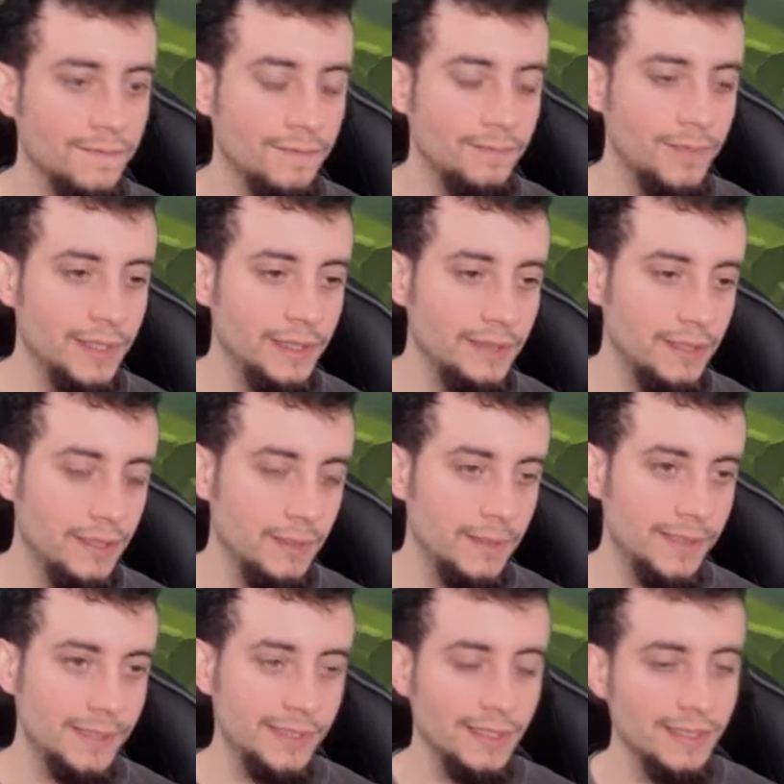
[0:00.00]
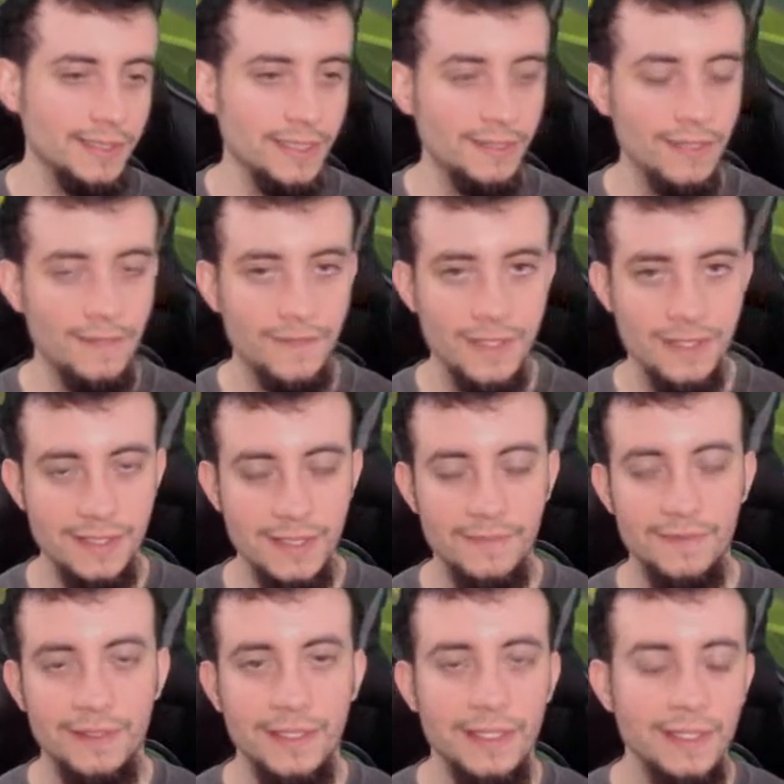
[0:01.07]
big demons, let's say you have the
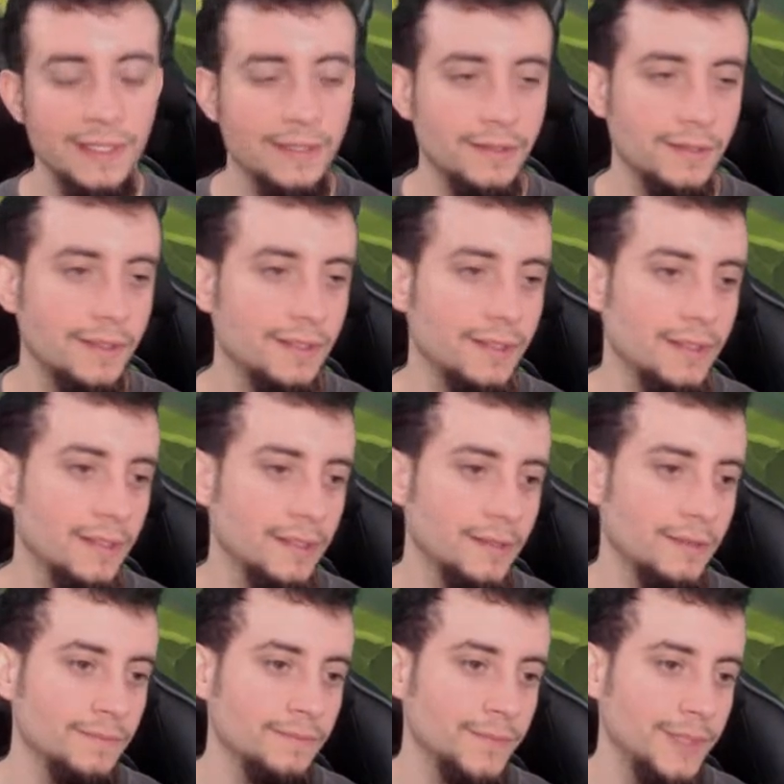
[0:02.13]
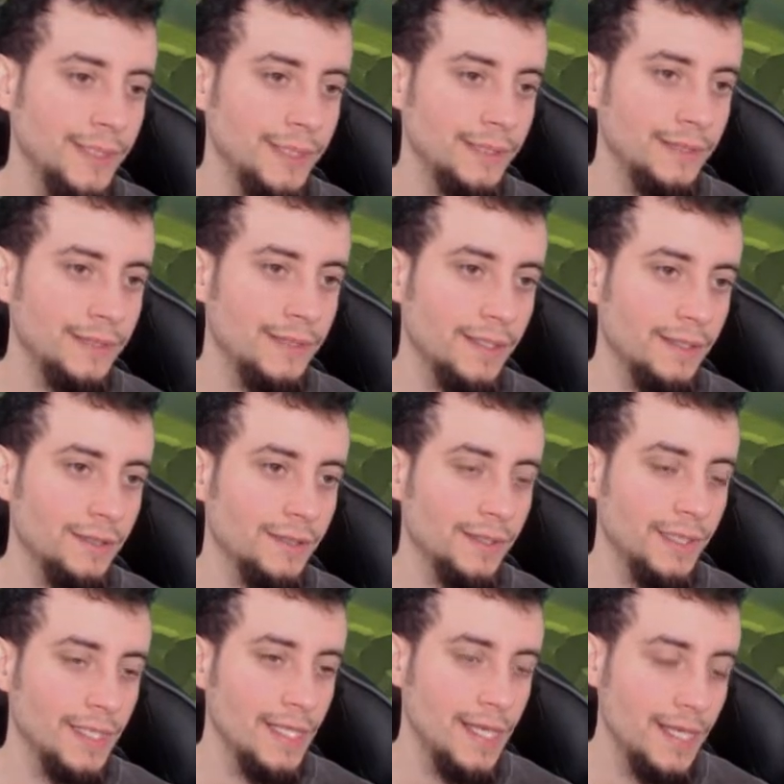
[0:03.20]
7/9 minion in your
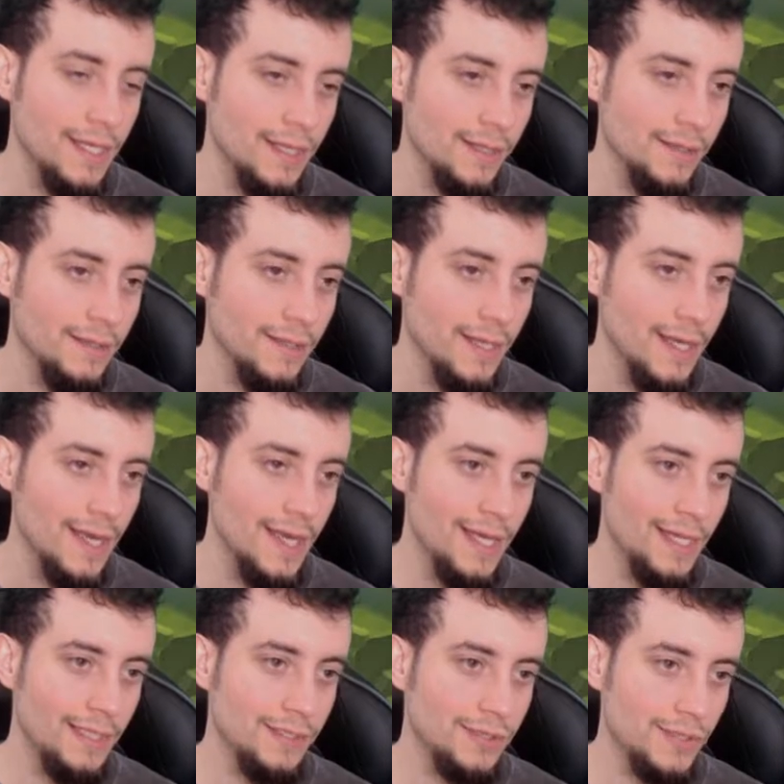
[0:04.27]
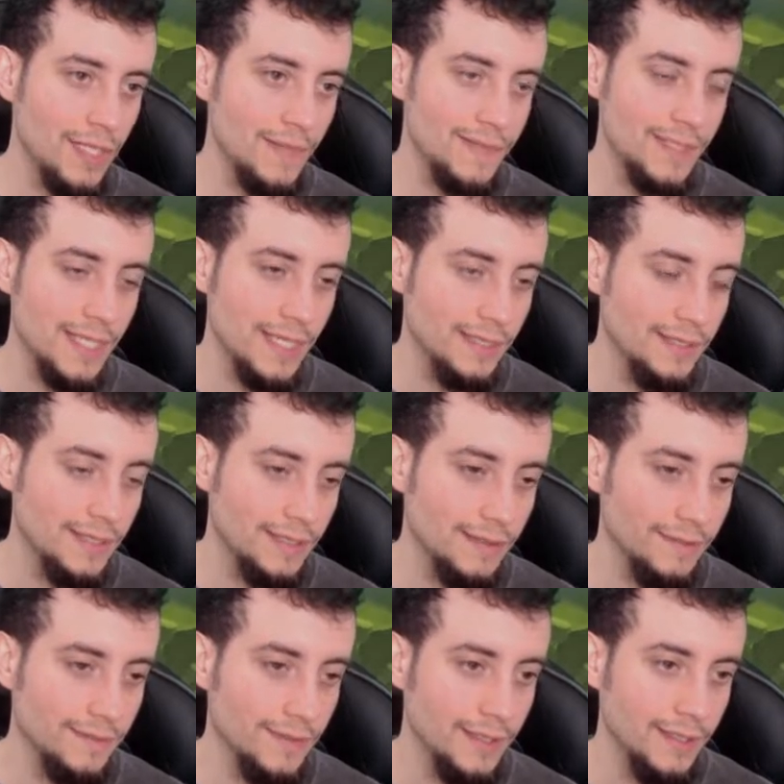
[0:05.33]
hand, it drops that down,
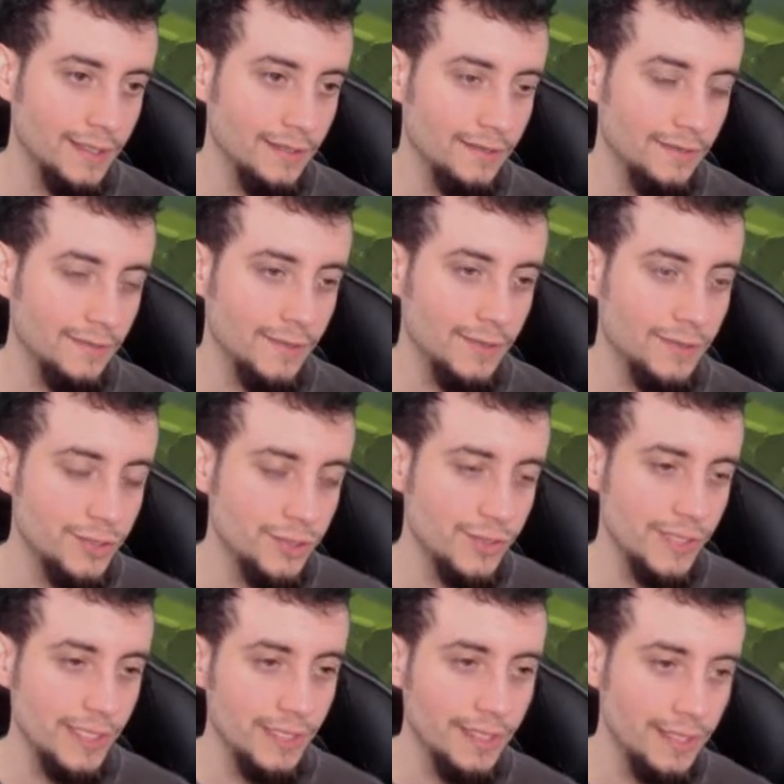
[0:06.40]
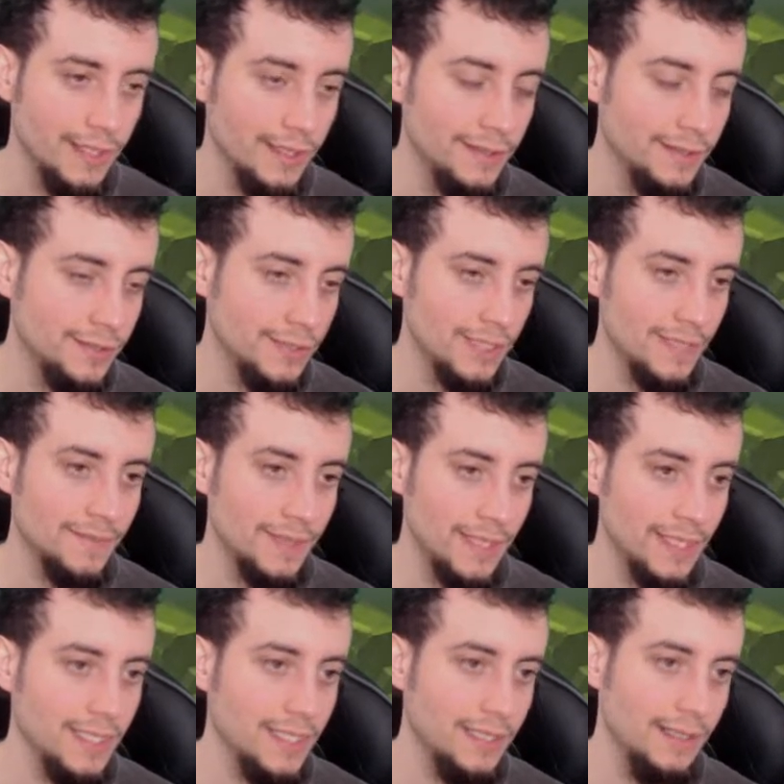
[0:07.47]
right? Or you trade in, drop
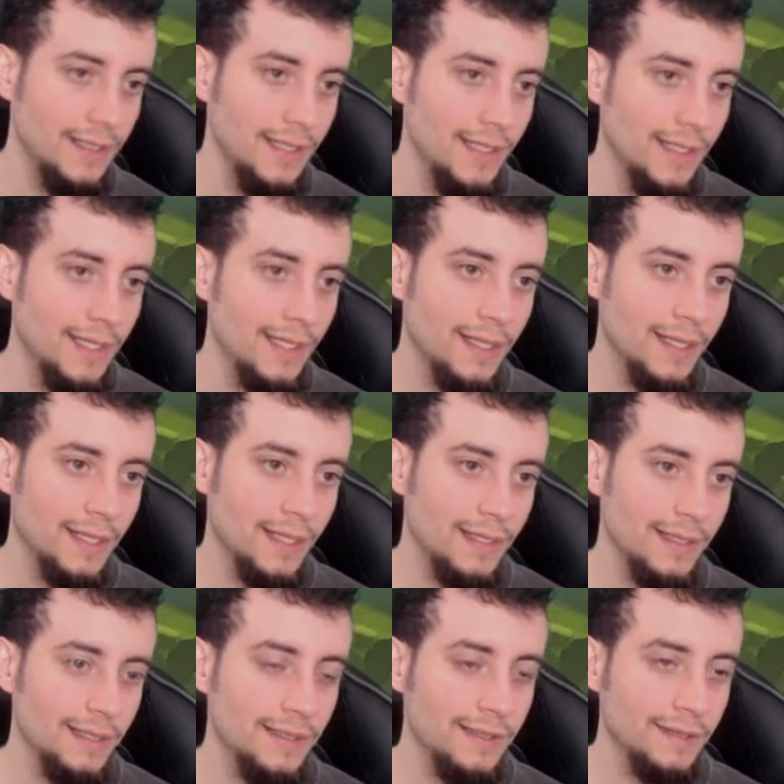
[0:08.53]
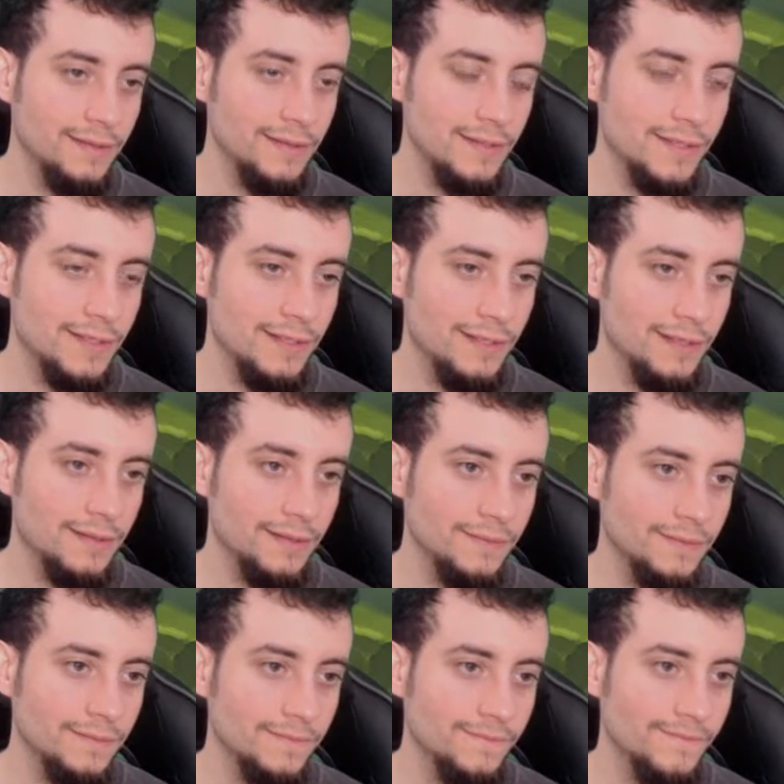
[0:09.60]
that, and at the end of the turn.
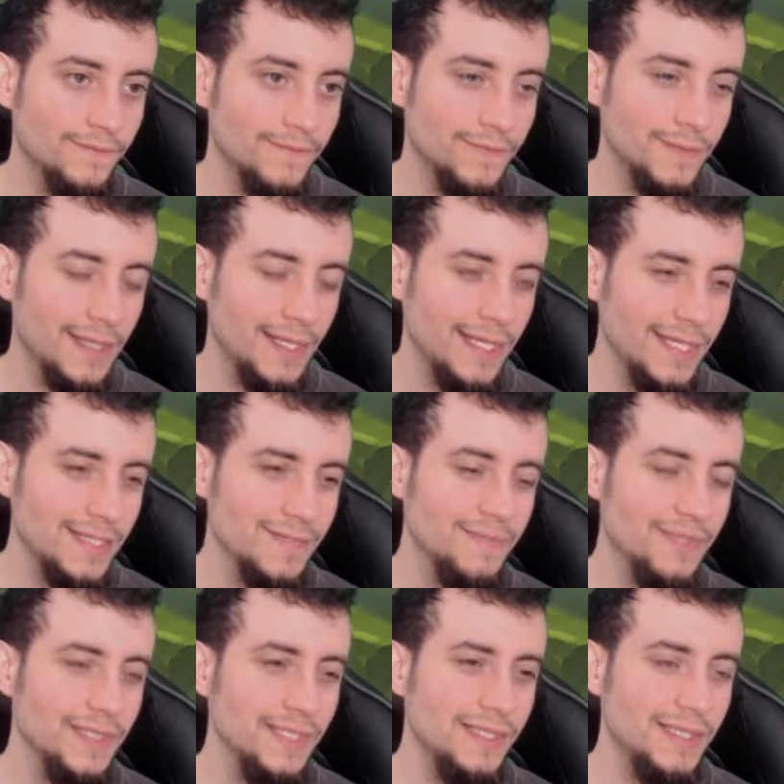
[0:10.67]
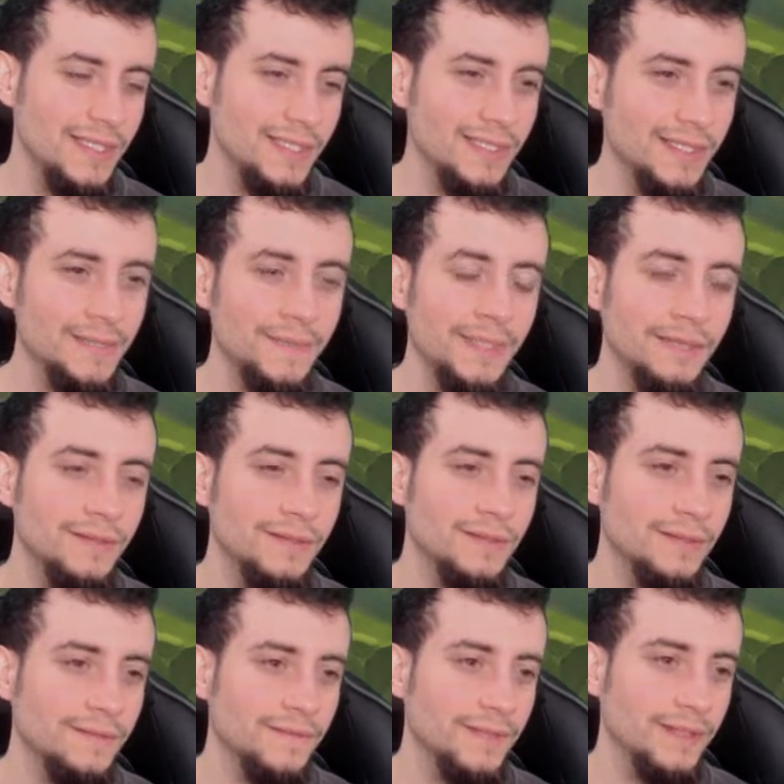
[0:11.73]
It's a pretty decent amount
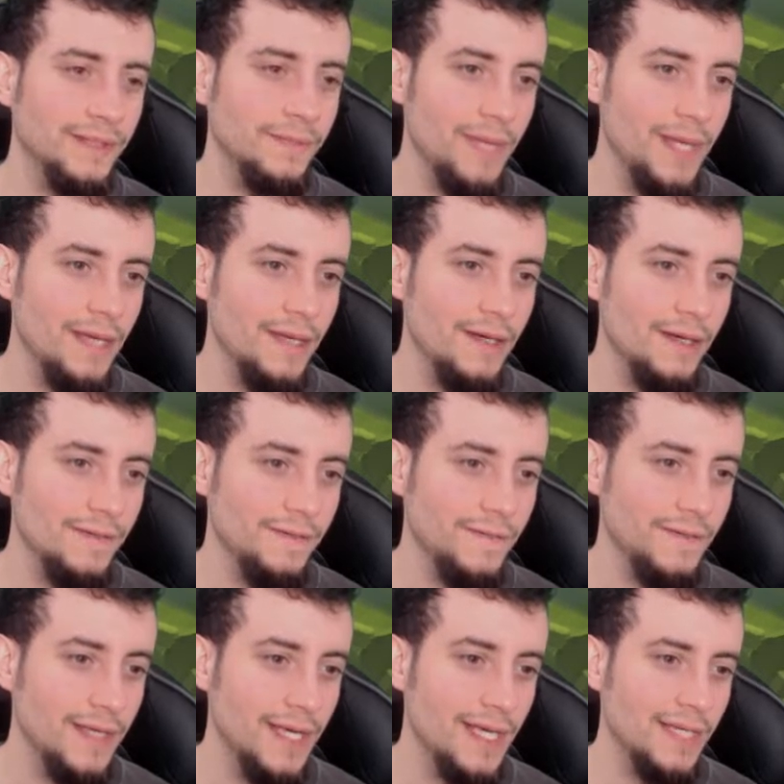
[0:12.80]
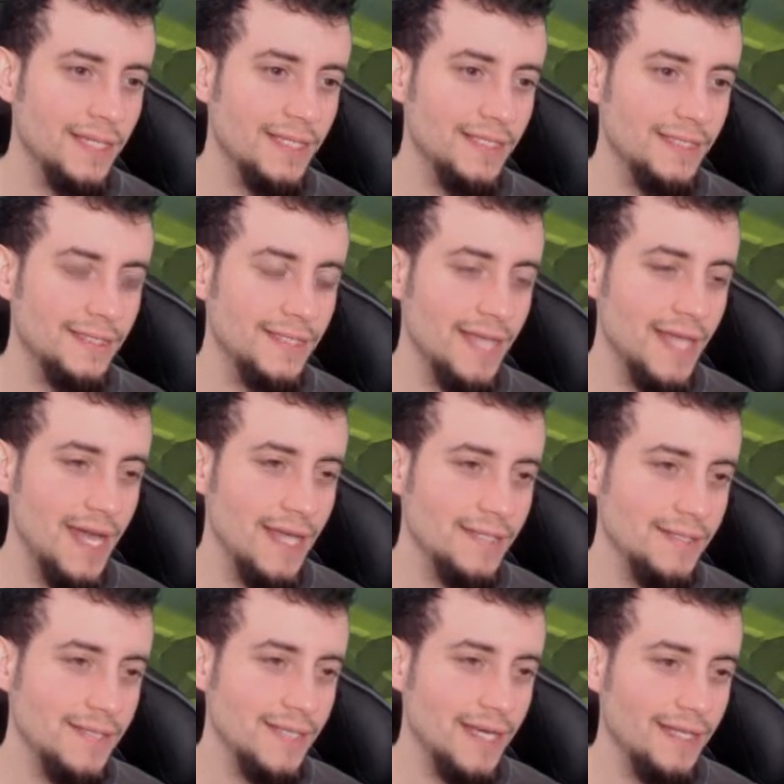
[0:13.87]
of payoff. The
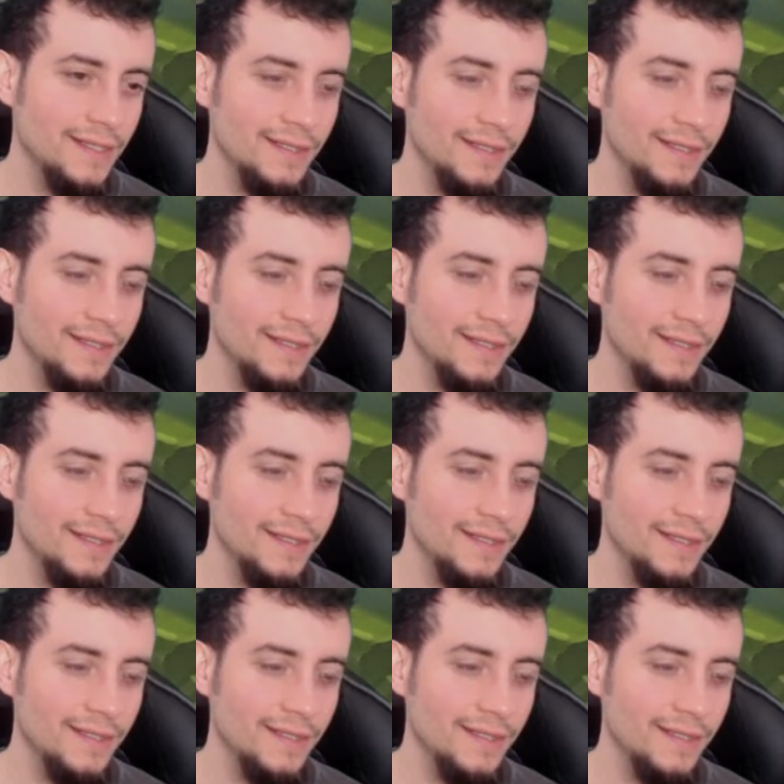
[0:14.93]
stats, I think